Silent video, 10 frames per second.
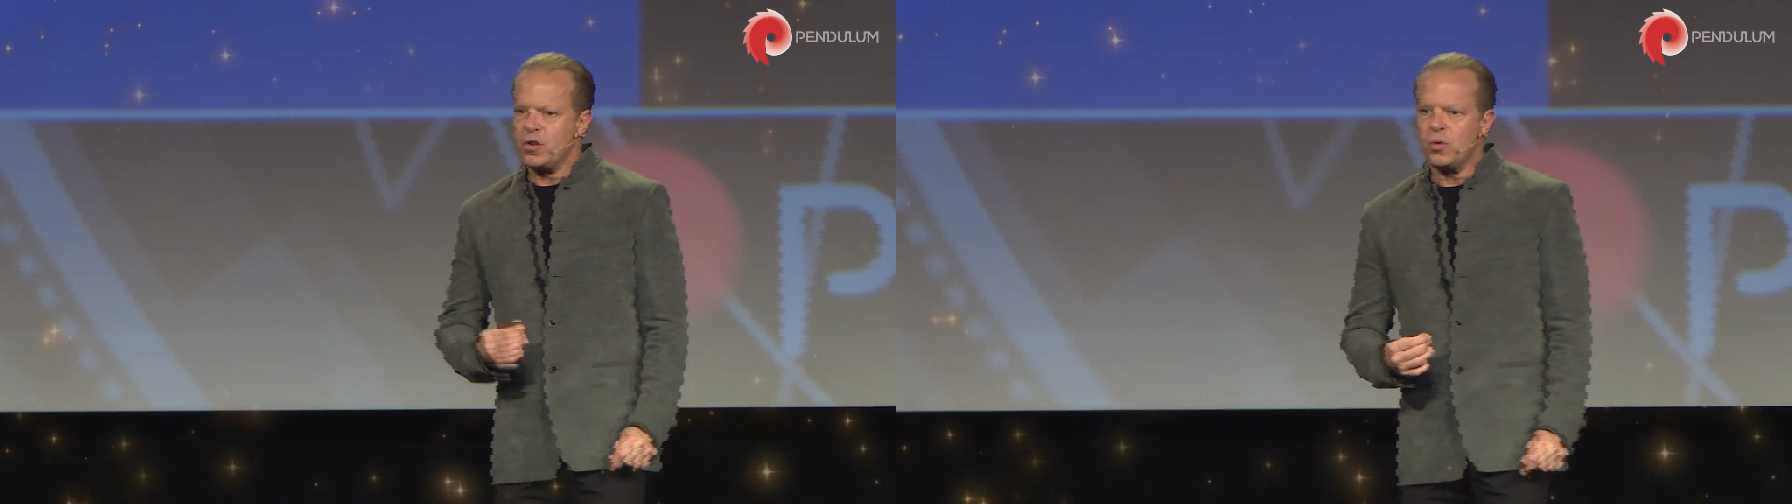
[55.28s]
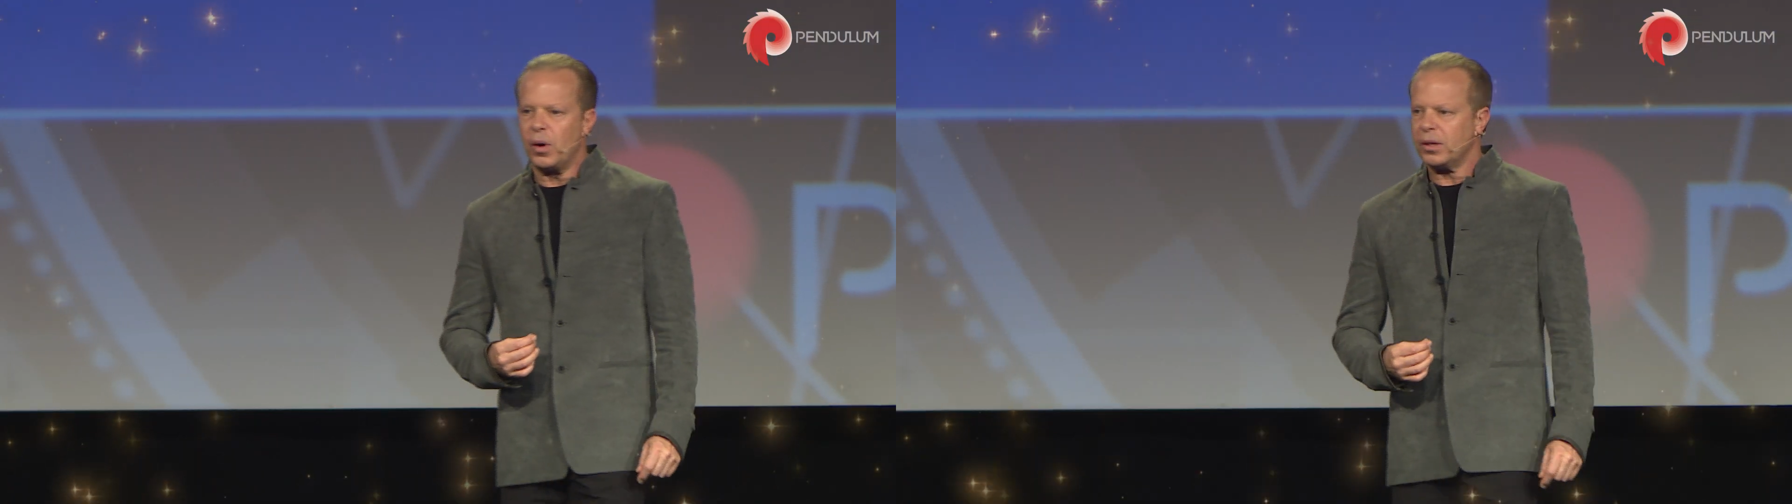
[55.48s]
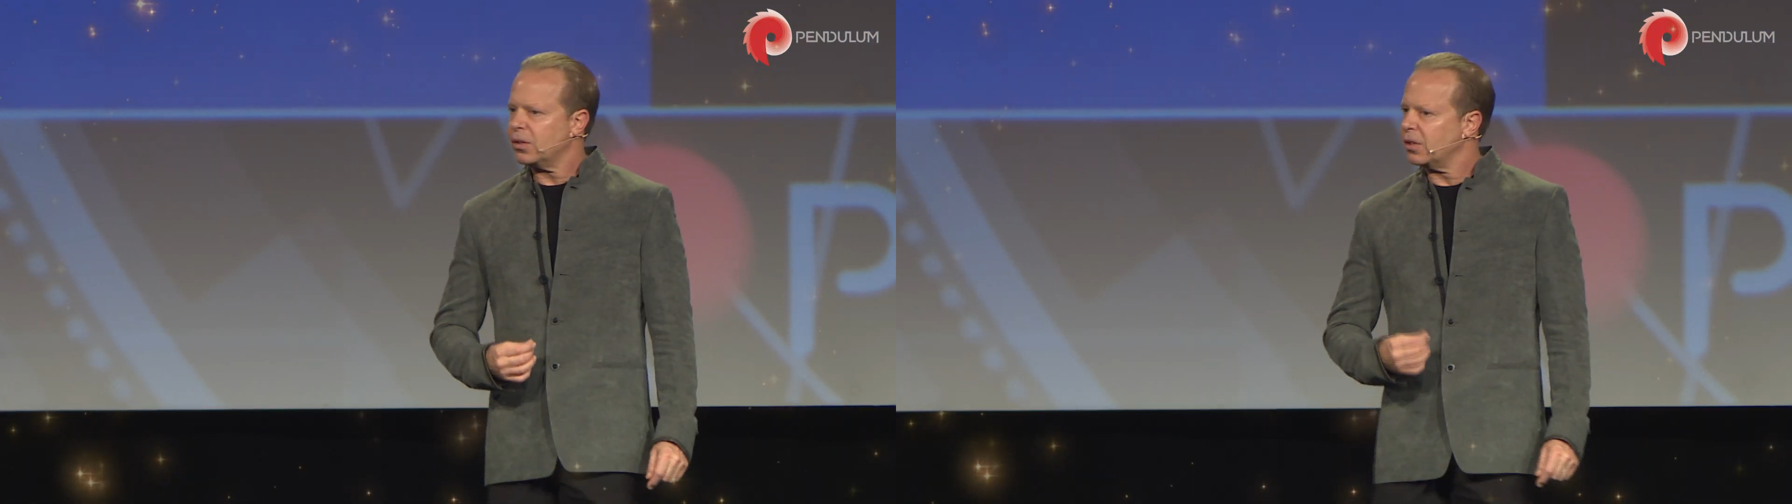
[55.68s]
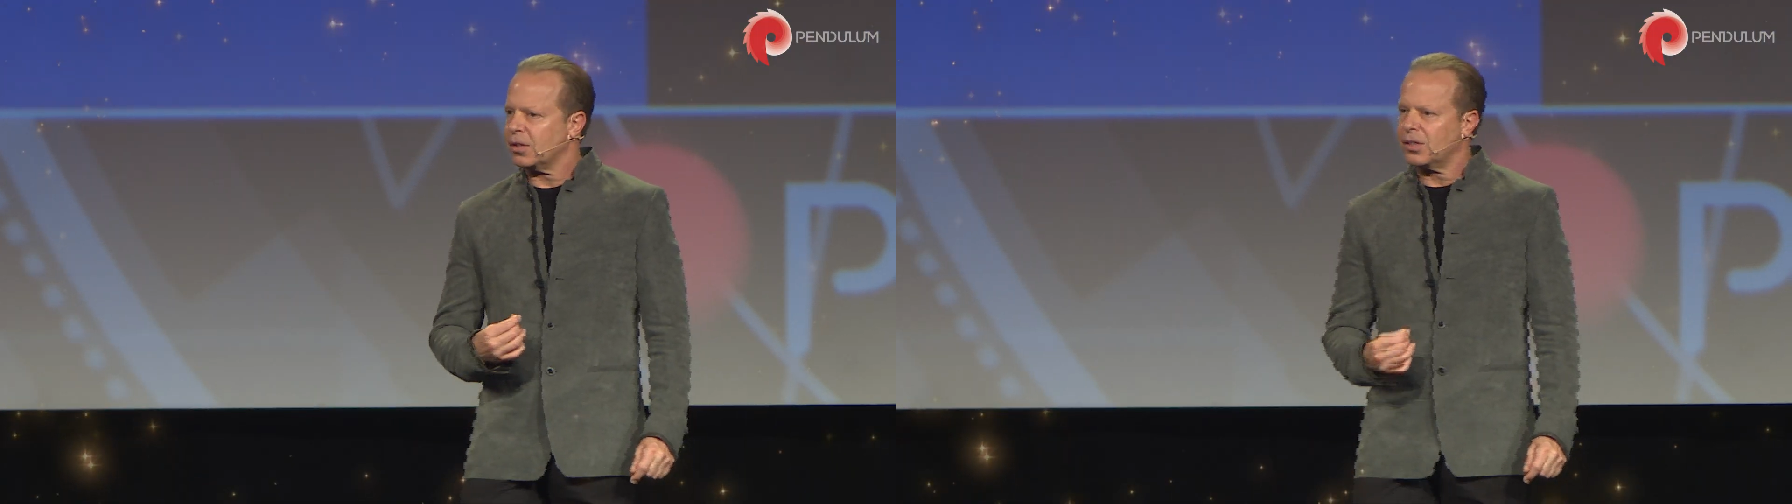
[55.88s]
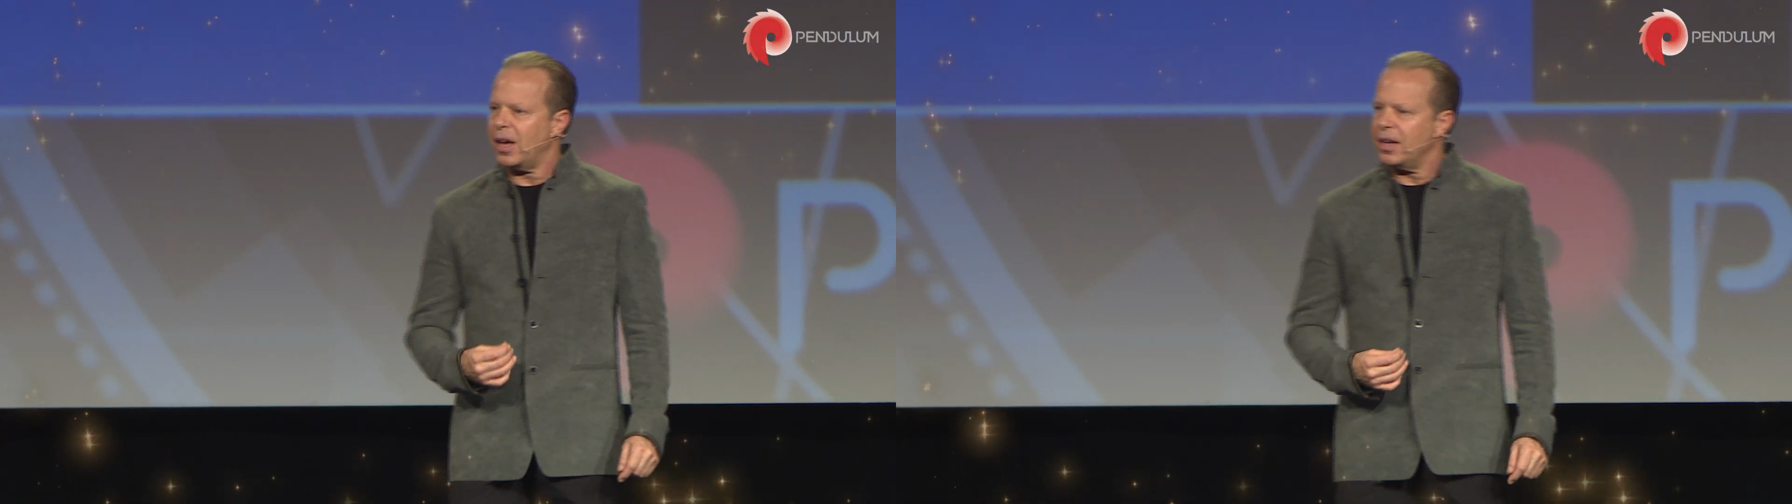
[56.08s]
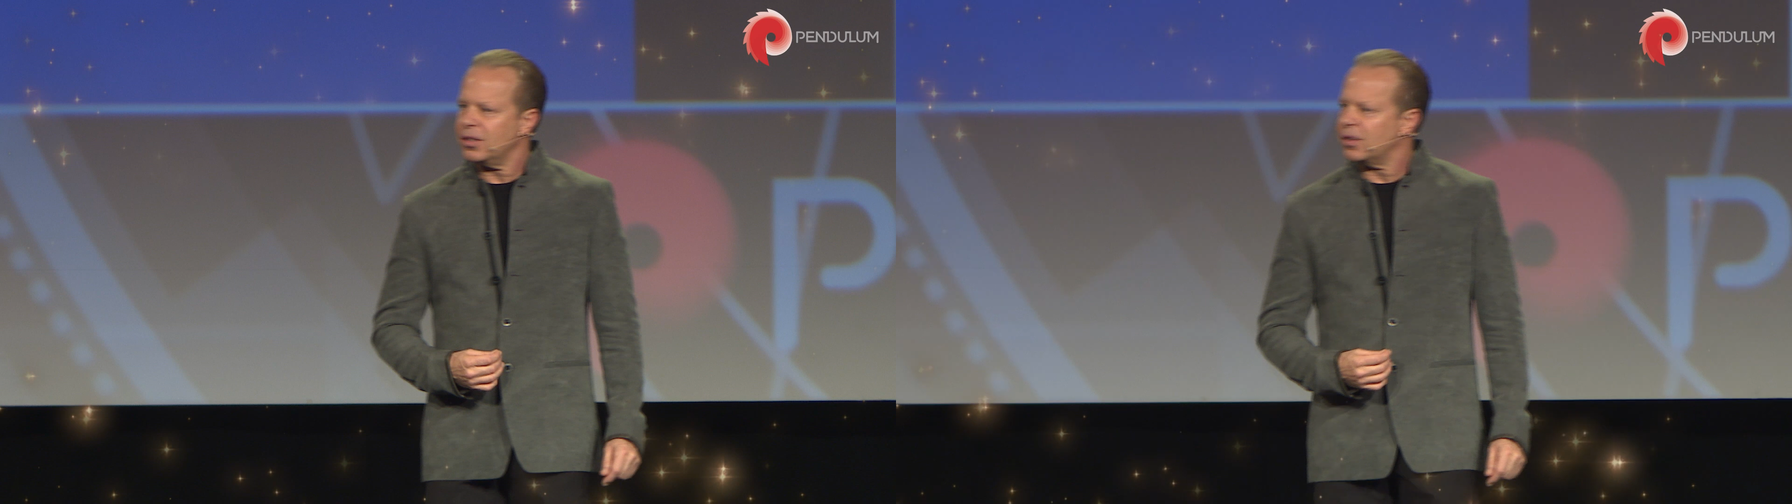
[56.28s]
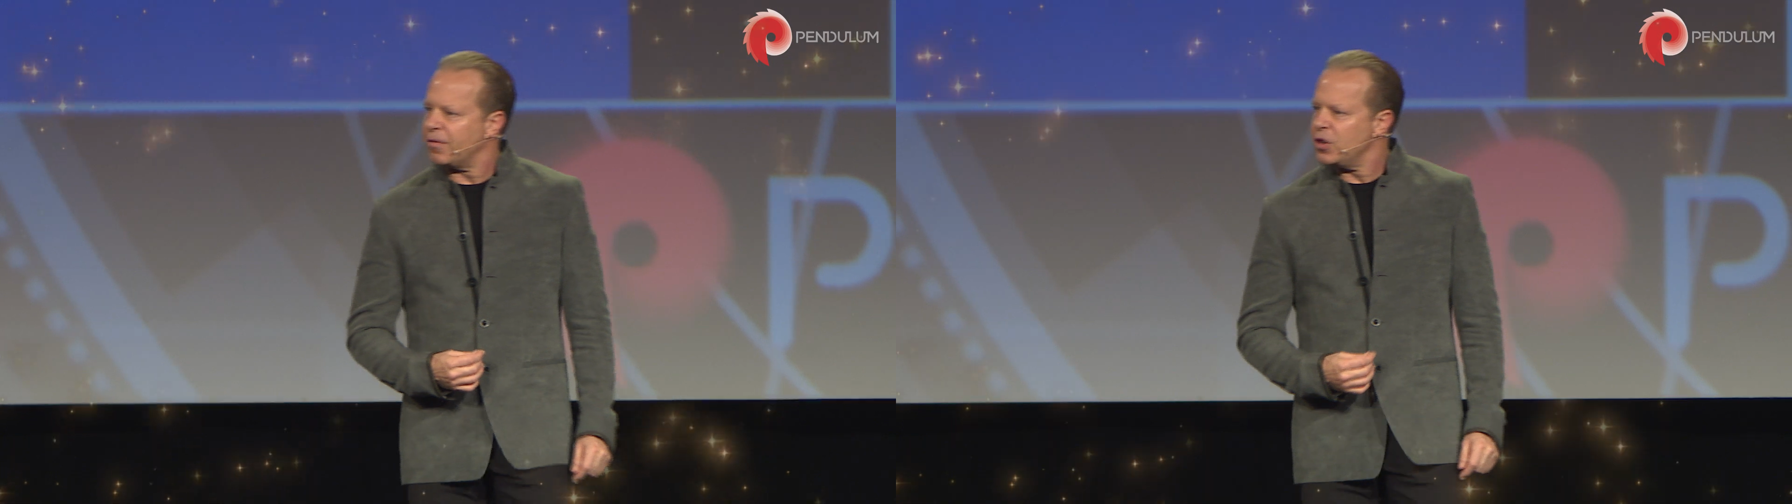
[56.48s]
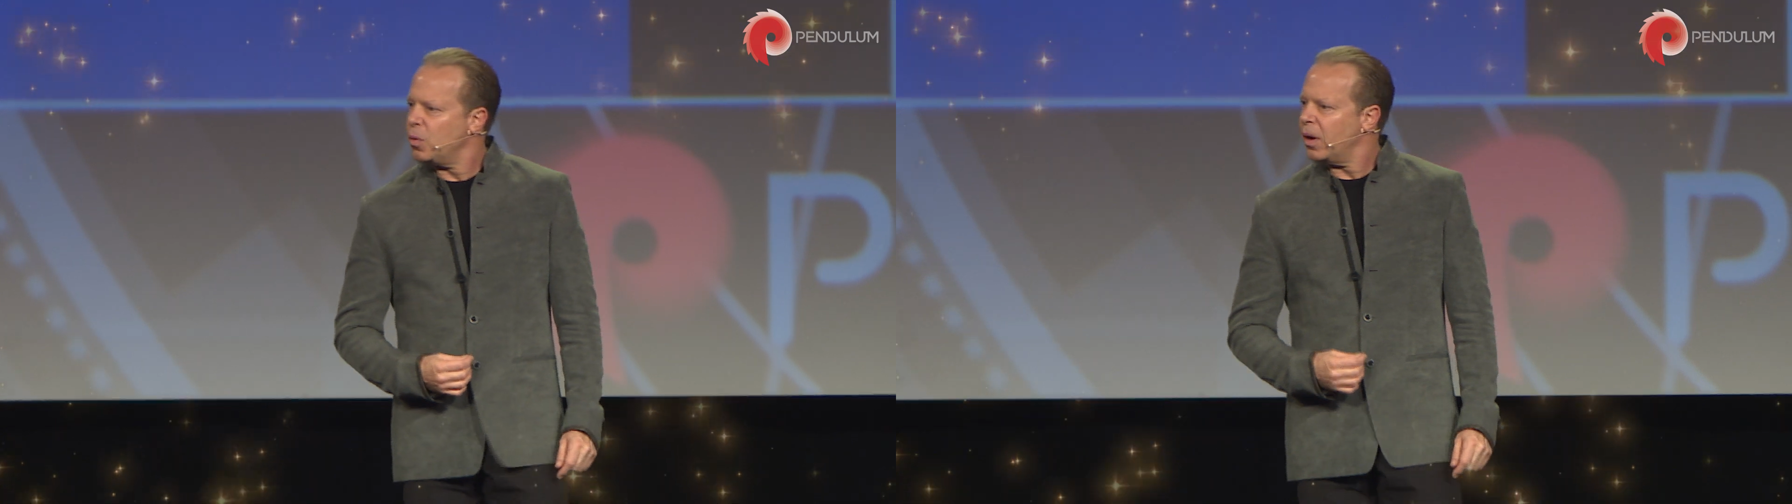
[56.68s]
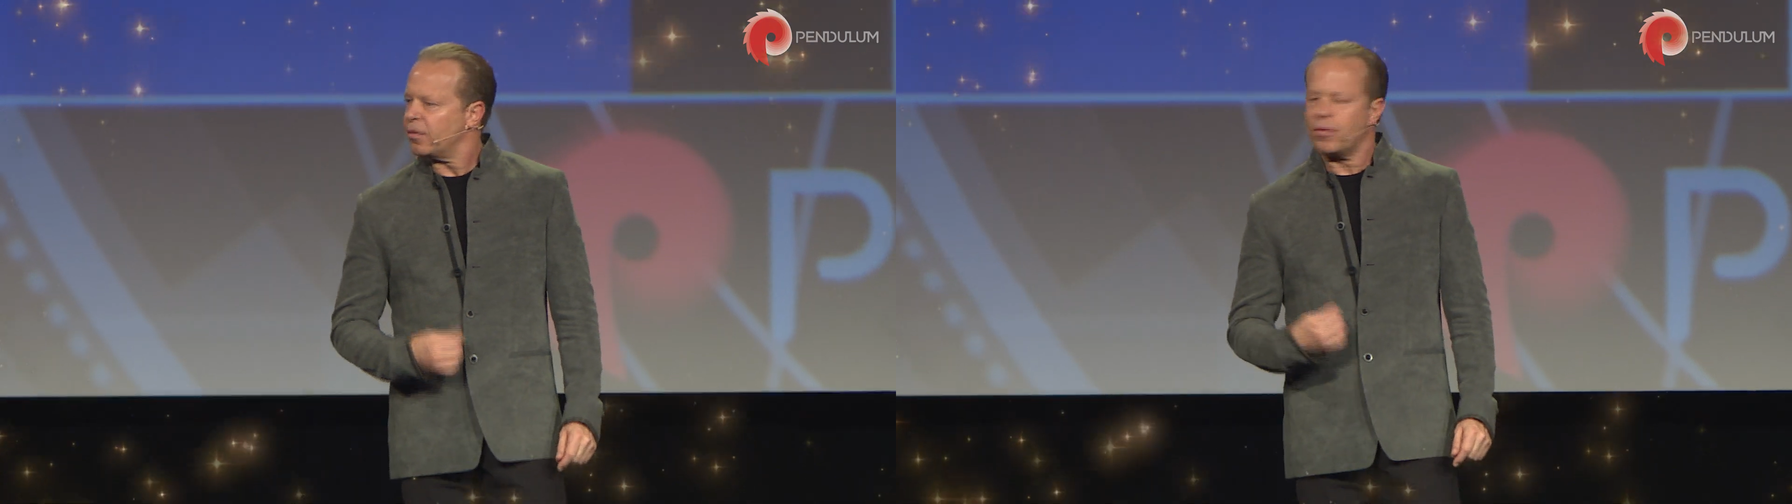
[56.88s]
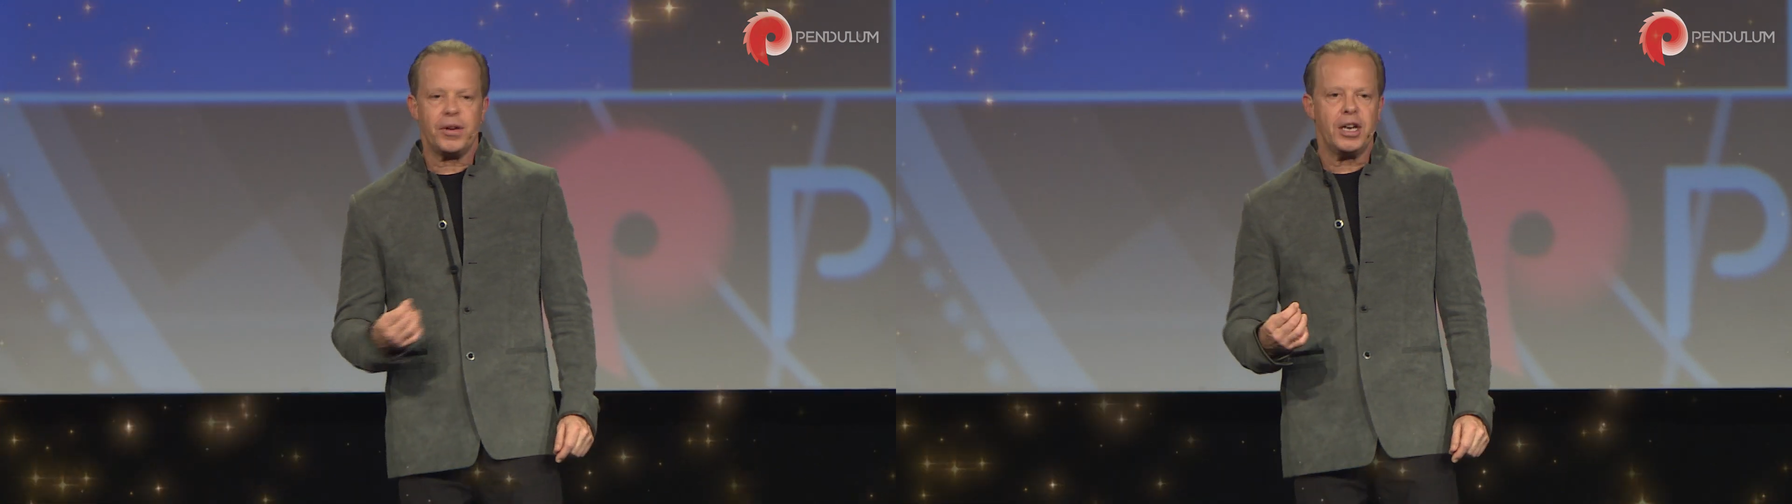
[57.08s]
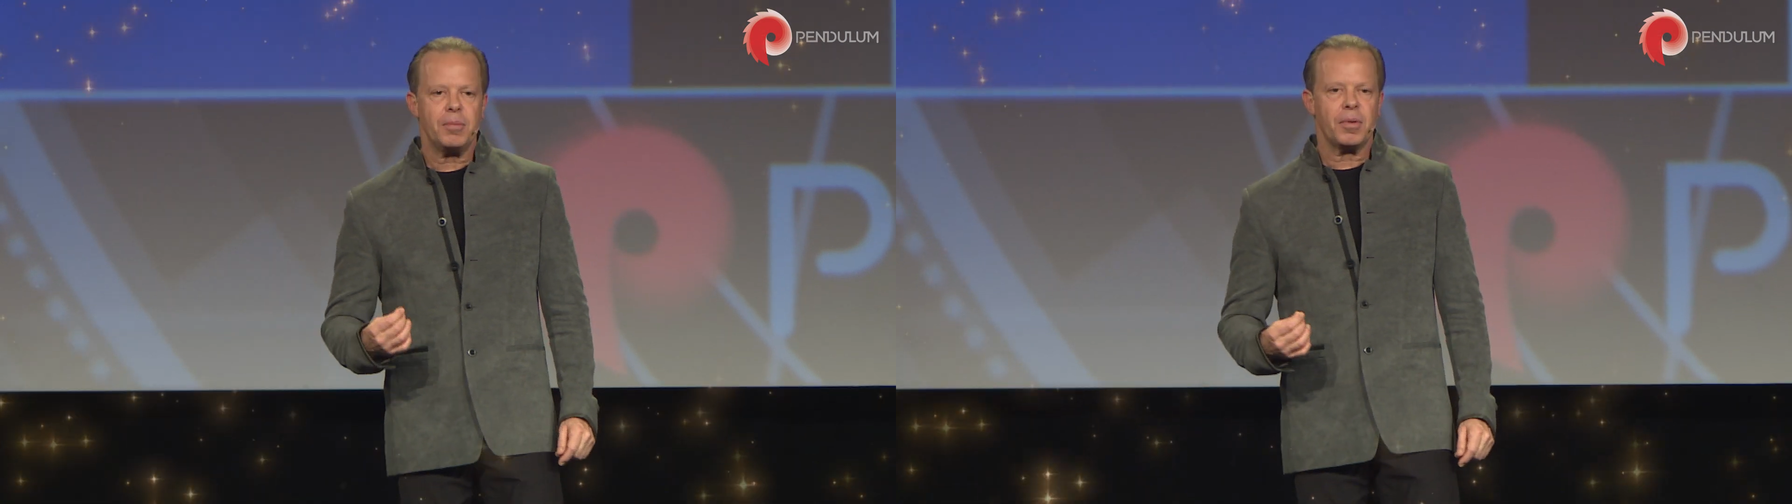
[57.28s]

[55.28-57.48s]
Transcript: you want success, if you want freedom,